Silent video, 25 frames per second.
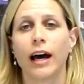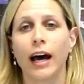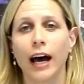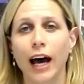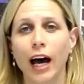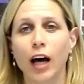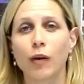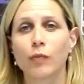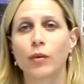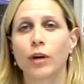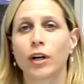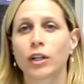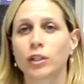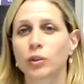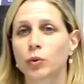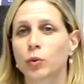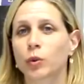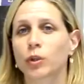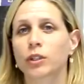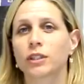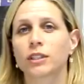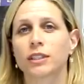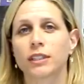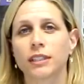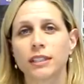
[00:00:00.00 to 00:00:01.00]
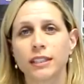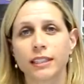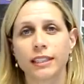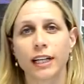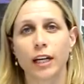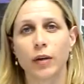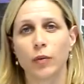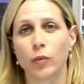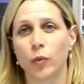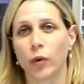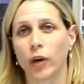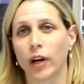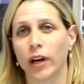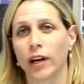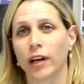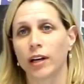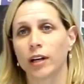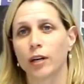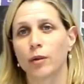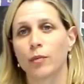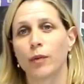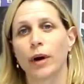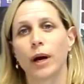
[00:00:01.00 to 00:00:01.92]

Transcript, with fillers: Atmox works in the same way